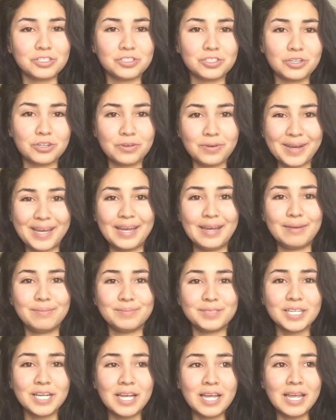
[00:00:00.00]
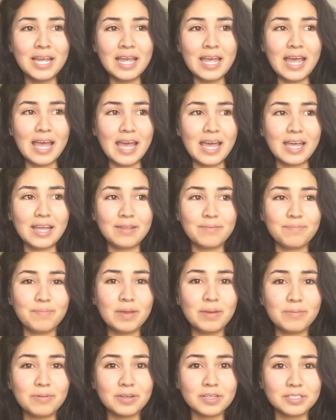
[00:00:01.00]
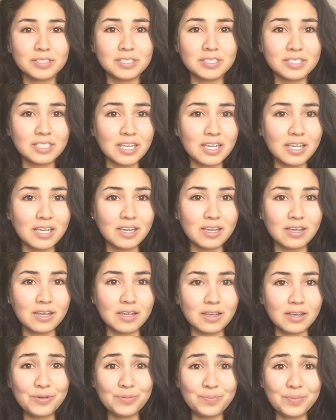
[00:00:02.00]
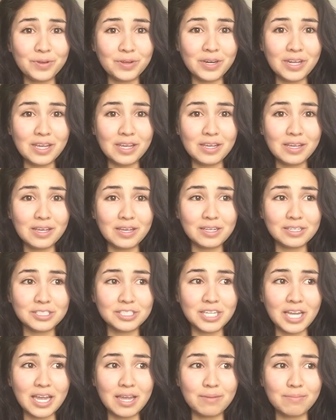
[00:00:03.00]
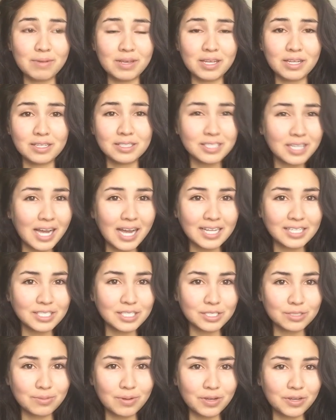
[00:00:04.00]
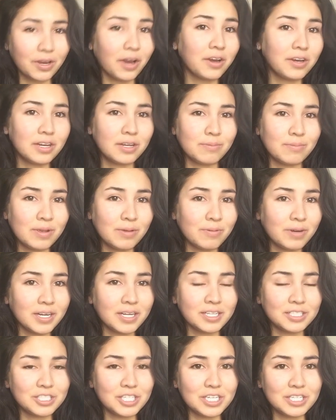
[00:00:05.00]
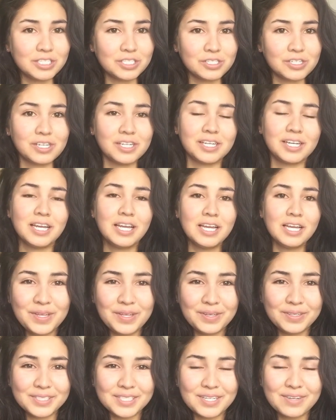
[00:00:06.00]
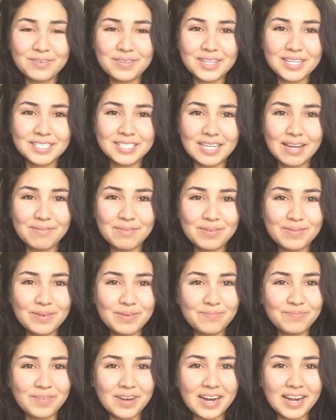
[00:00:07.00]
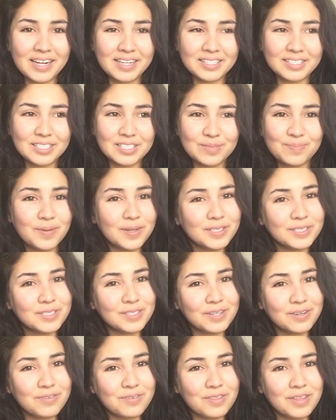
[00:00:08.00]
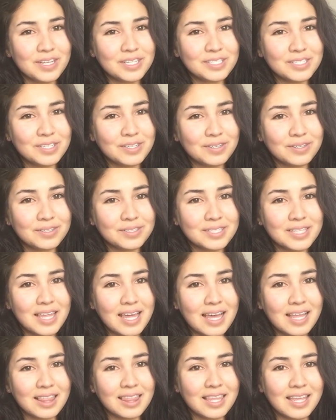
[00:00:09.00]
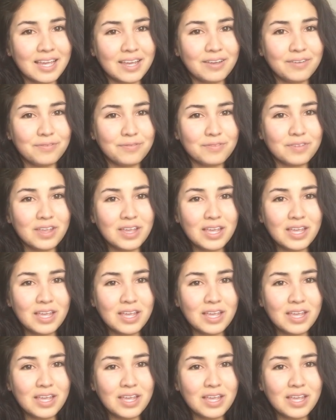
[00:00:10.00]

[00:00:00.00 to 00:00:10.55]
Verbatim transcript: to show your abs? And people can see your booty shape and tights as well. You don't need to be wearing a G-string. You see all these supplement brands sponsoring all these girls that lift,